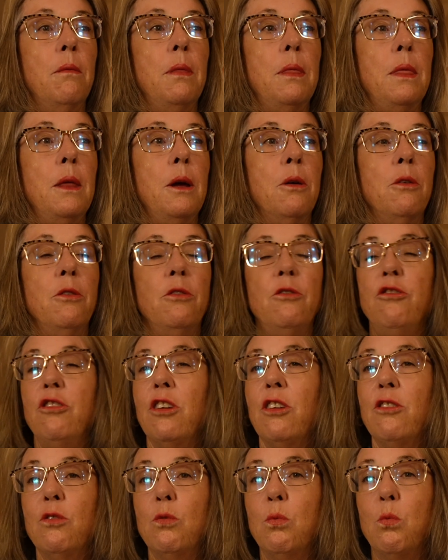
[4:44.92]
there's
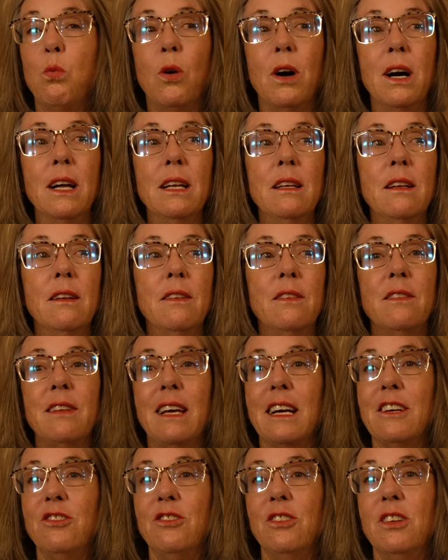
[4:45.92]
just one
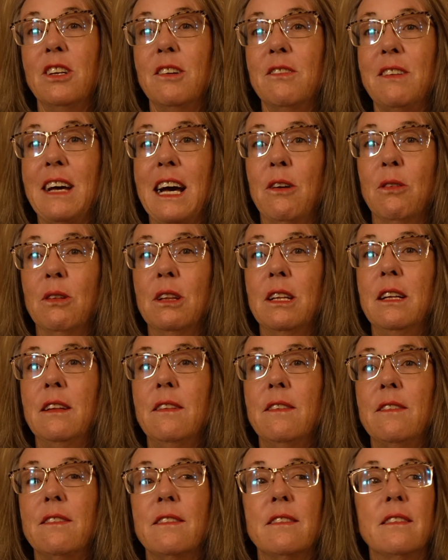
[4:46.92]
section of
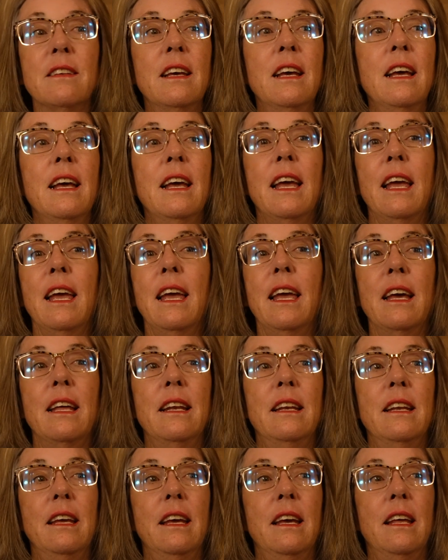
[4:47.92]
outlets,
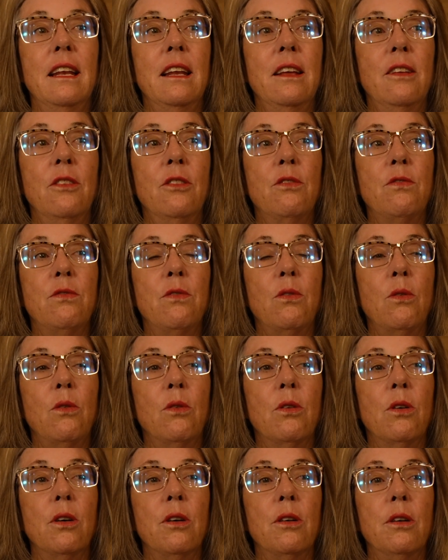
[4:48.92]
and it is
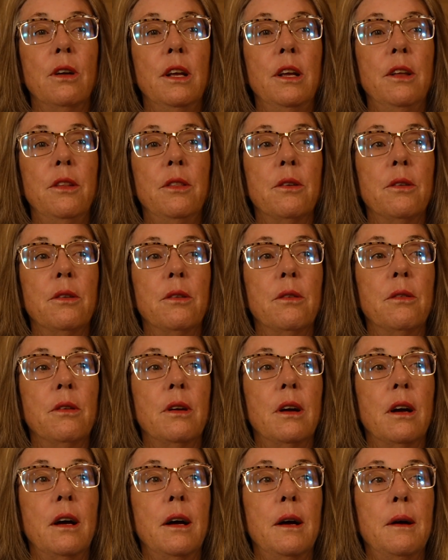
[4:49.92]
for
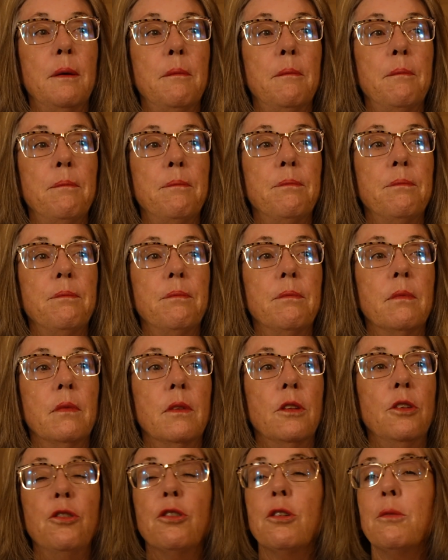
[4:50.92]
either
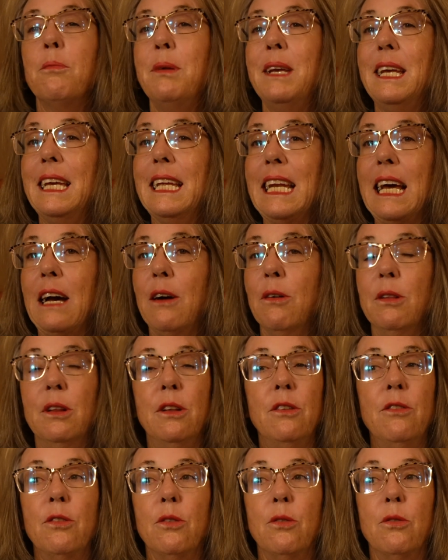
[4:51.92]
European
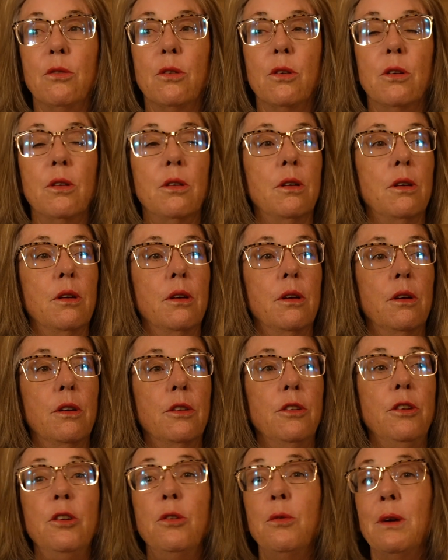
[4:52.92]
outlets or
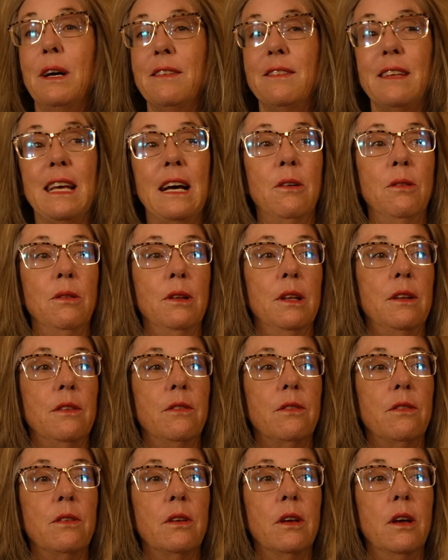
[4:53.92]
US
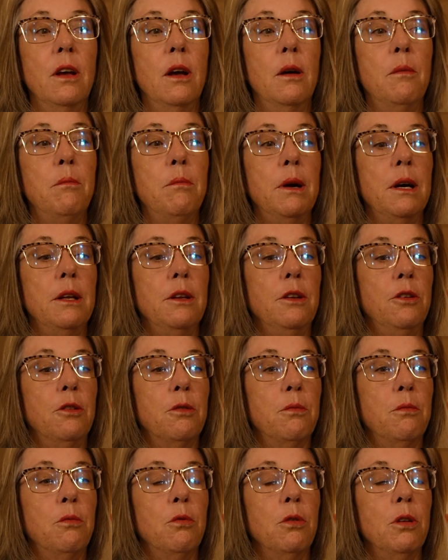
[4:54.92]
outlets. But
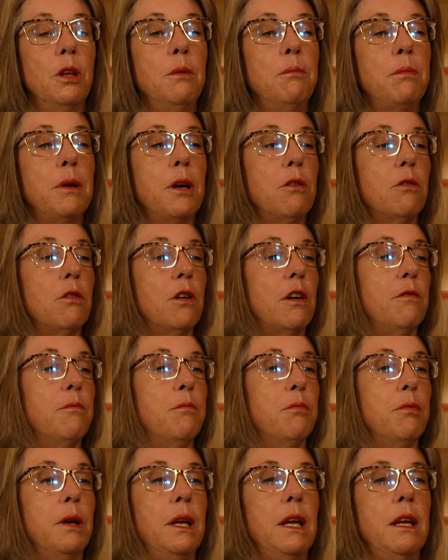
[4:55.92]
you're really better off
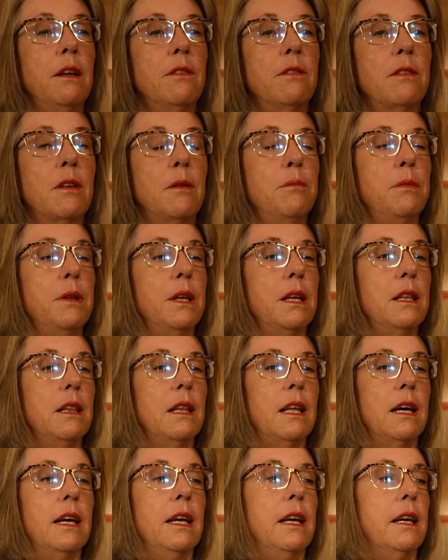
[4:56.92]
bringing something
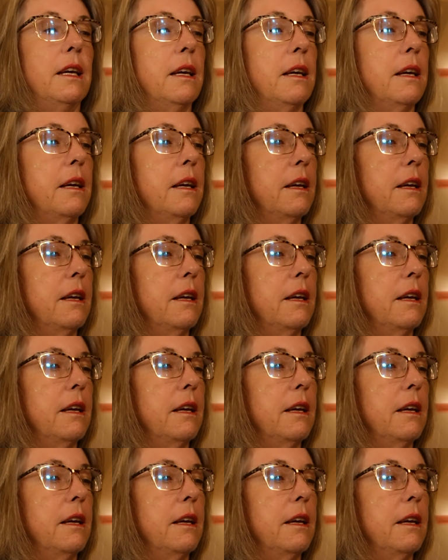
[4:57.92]
like